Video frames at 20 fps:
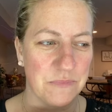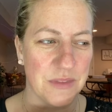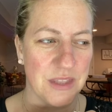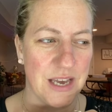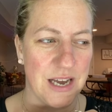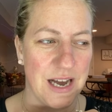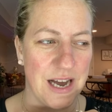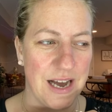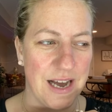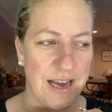
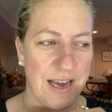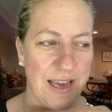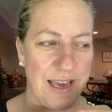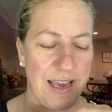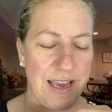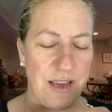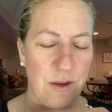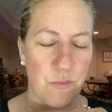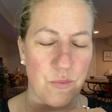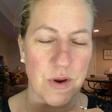
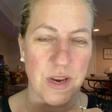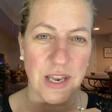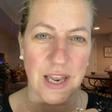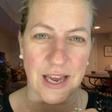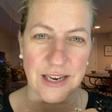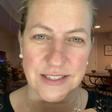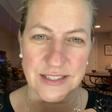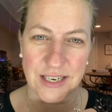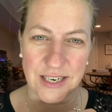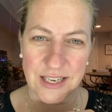I
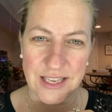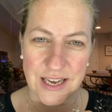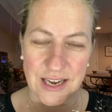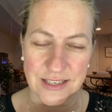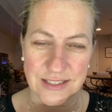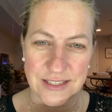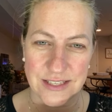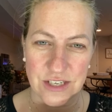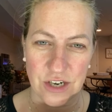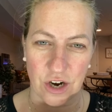reluctantly
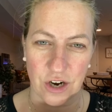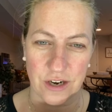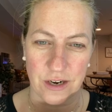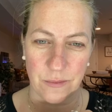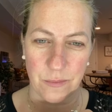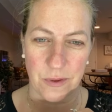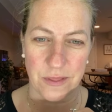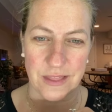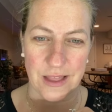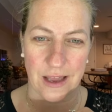got started
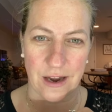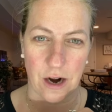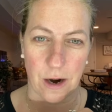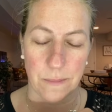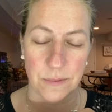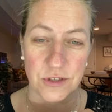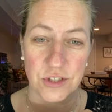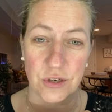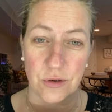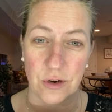with that
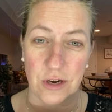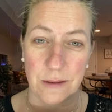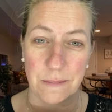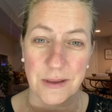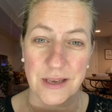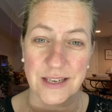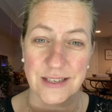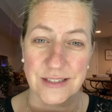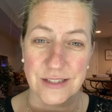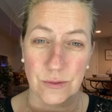opportunity
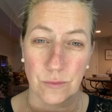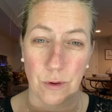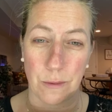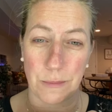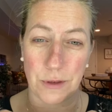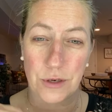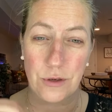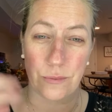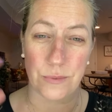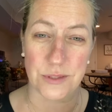because the
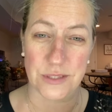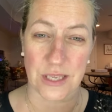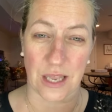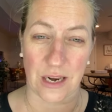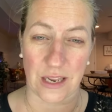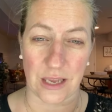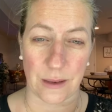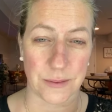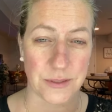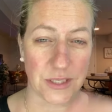woman who was
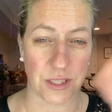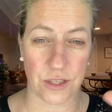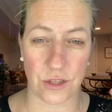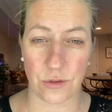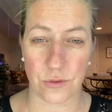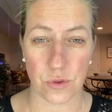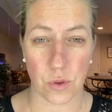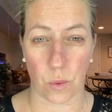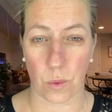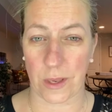selling it was like, you
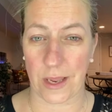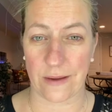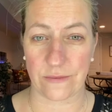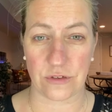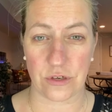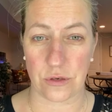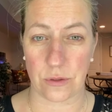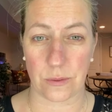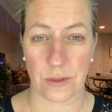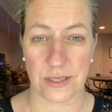totally have
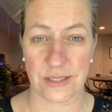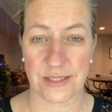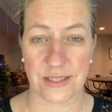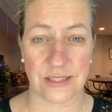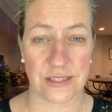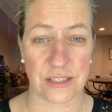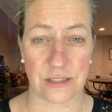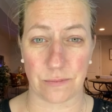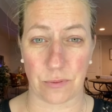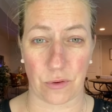to do this.
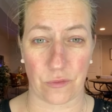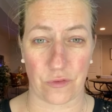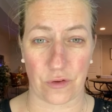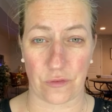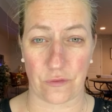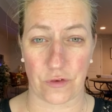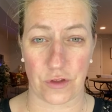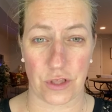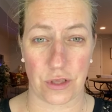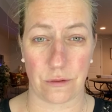This is perfect
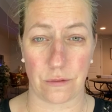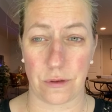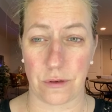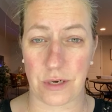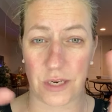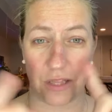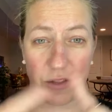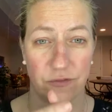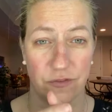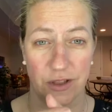for you. You
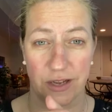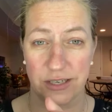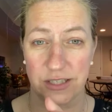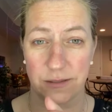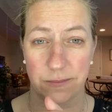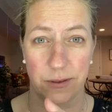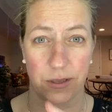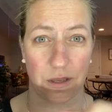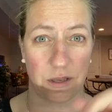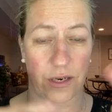need the
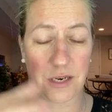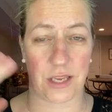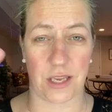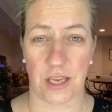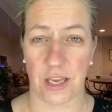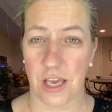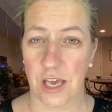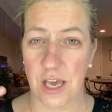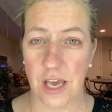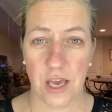flexibility,
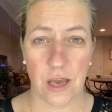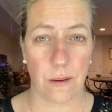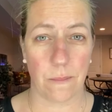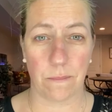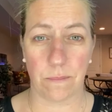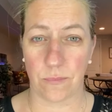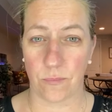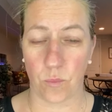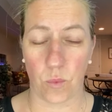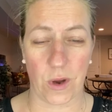
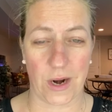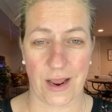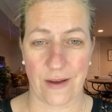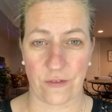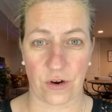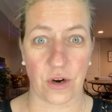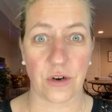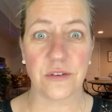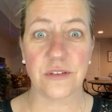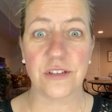whatever.